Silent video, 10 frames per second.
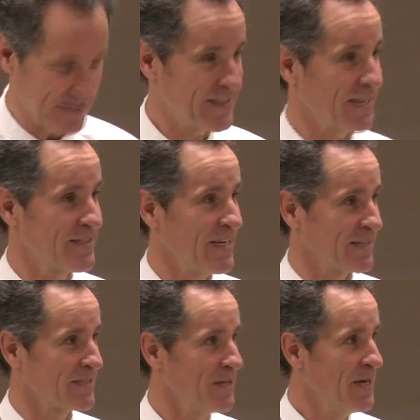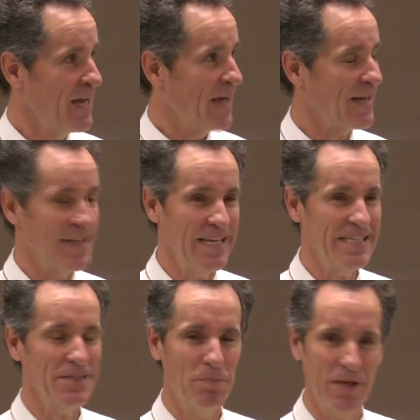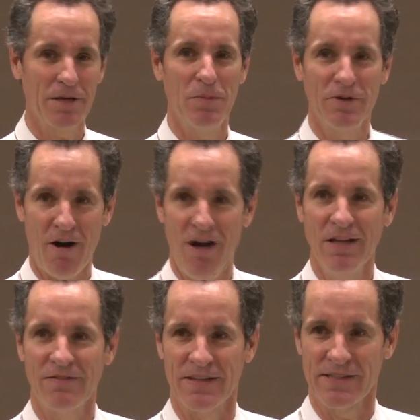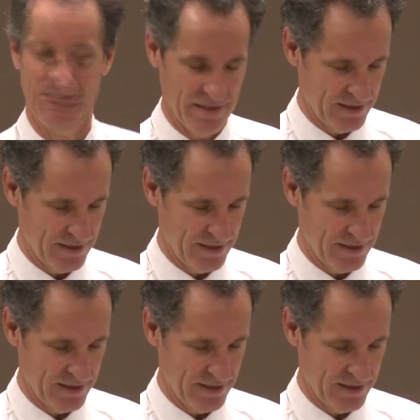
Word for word: It says this, and I think it's applicable to all of us.